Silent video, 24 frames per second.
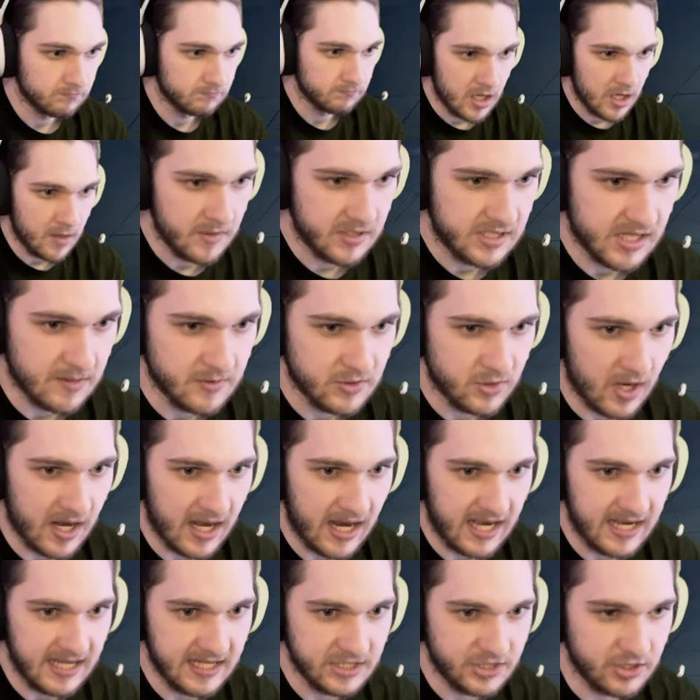How many times do I
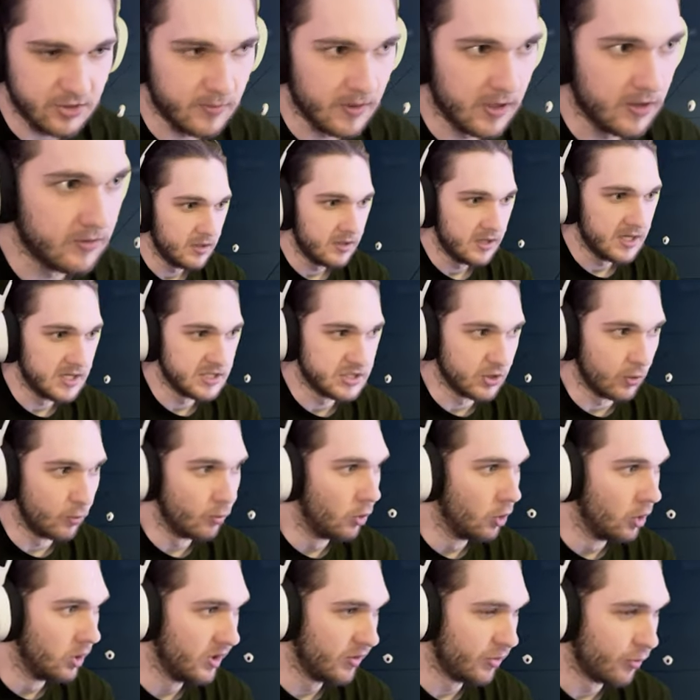gotta hit you, bro? It's the
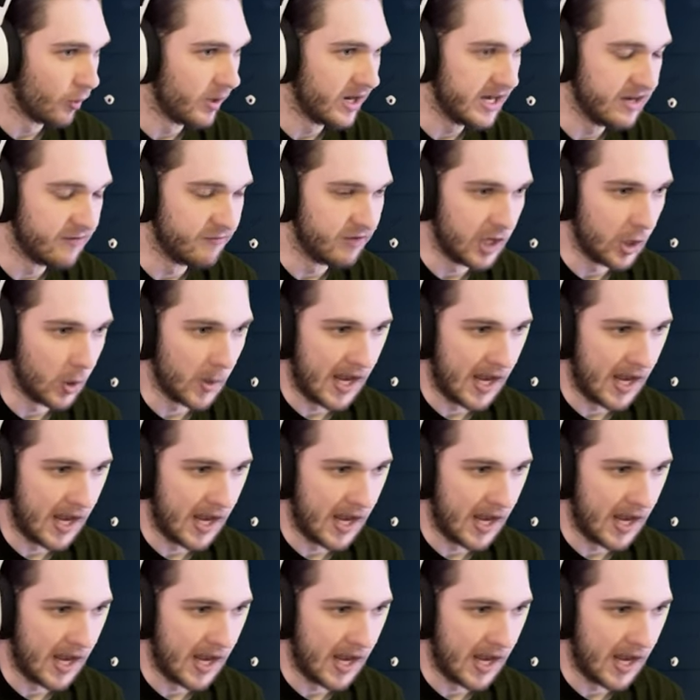rule of three in video